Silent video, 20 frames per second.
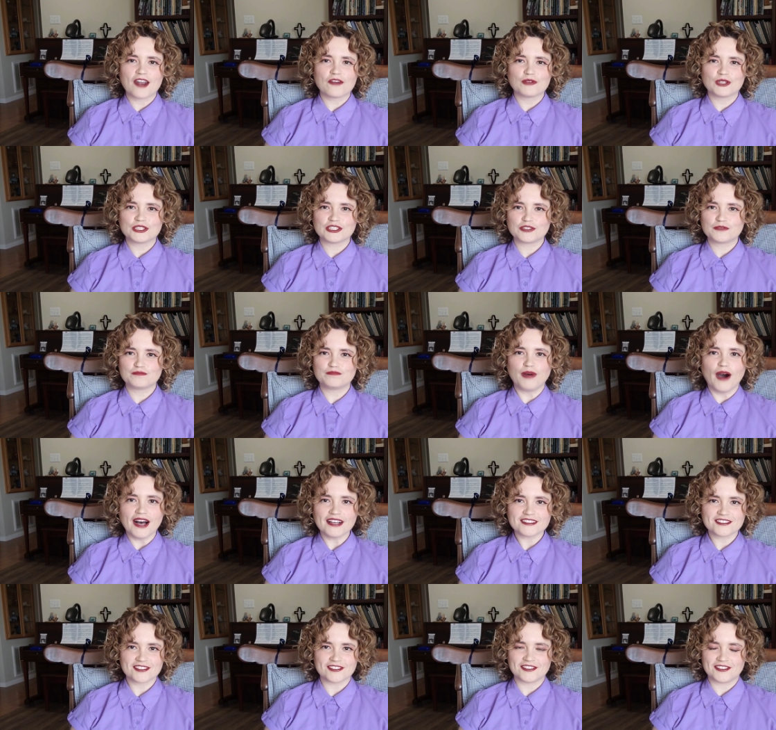and we're just
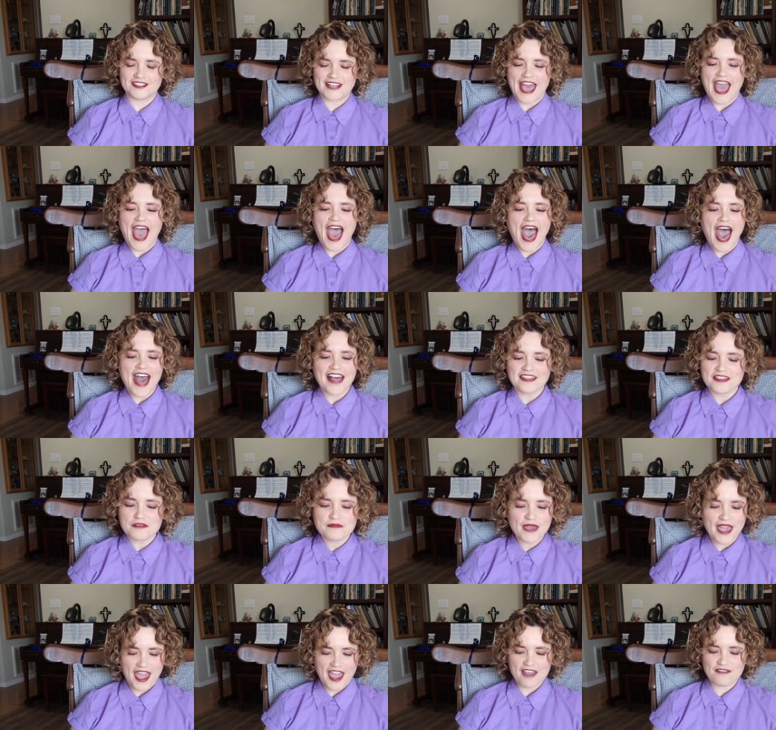puzzled at
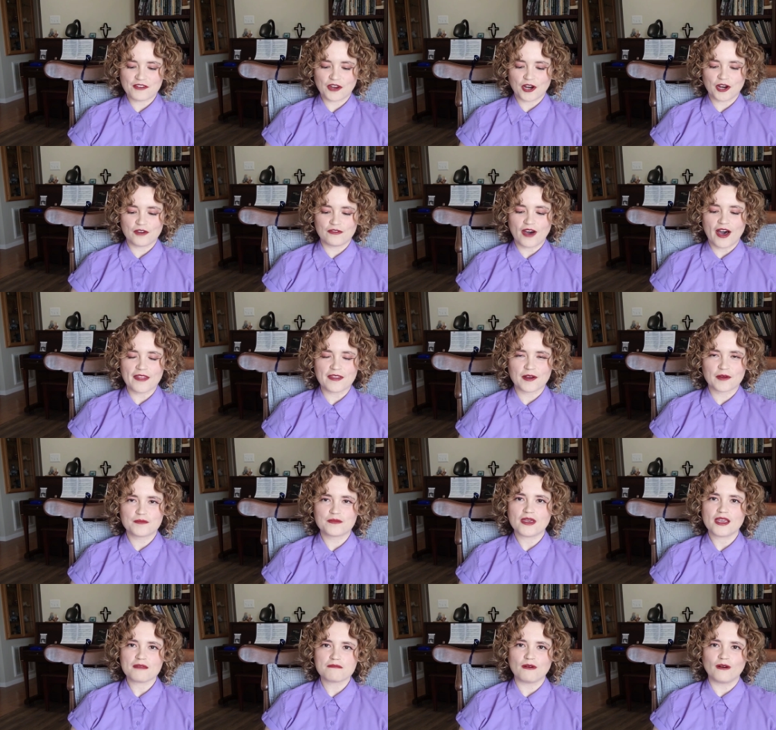the behavior of other
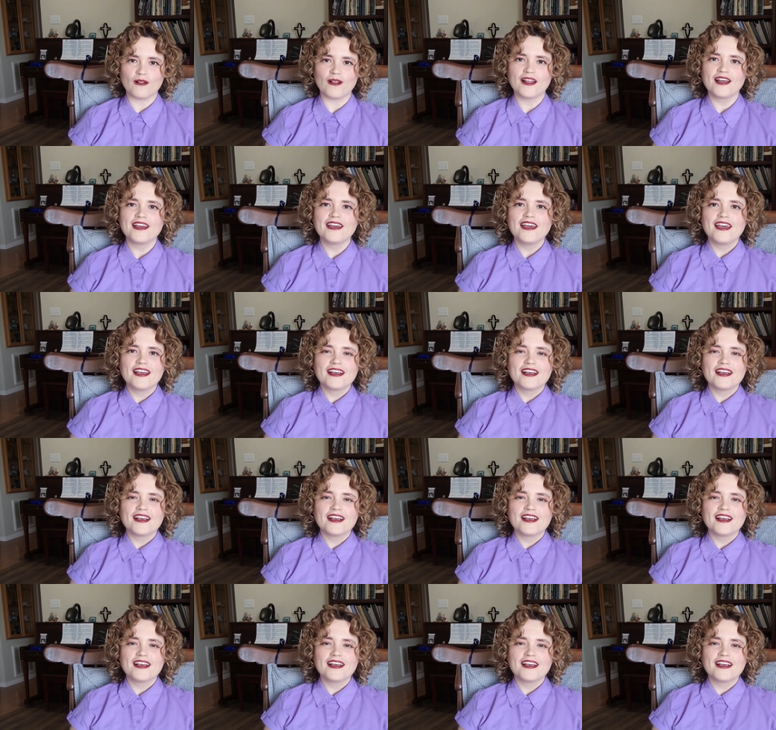people.